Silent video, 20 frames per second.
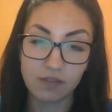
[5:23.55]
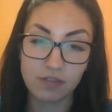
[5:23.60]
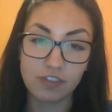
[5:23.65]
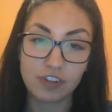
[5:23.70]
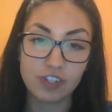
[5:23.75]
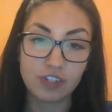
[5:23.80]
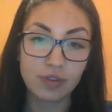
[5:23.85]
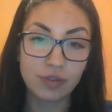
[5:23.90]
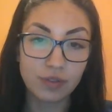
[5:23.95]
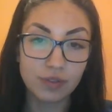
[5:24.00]
For
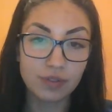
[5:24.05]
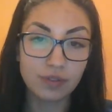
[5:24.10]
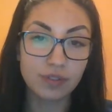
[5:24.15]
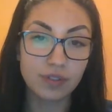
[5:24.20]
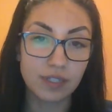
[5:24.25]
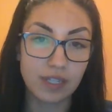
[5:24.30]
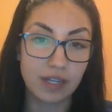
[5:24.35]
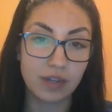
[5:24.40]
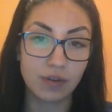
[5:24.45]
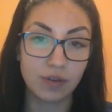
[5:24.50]
internal
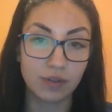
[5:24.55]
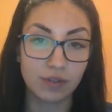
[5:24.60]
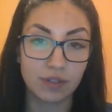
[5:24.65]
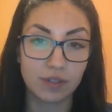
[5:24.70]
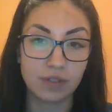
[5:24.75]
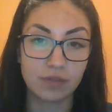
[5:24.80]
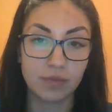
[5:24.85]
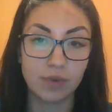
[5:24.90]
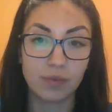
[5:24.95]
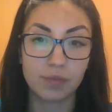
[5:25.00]

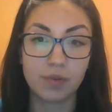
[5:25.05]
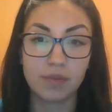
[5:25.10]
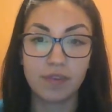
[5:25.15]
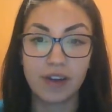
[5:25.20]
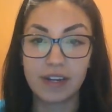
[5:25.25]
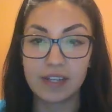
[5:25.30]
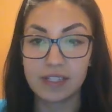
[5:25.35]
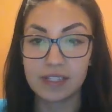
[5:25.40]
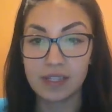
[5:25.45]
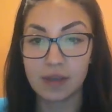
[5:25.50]
stakeholders, we will
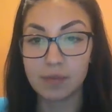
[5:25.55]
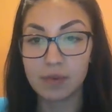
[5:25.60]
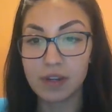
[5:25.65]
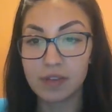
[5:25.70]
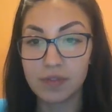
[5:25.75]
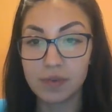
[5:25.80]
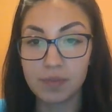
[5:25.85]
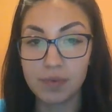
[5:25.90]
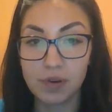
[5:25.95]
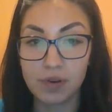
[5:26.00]
provide a summary
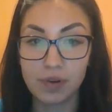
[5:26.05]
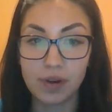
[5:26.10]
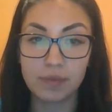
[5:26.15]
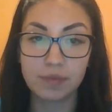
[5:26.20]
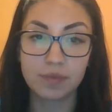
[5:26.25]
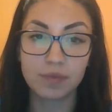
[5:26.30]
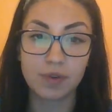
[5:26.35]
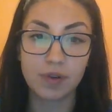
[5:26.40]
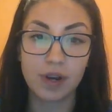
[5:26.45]
of the program's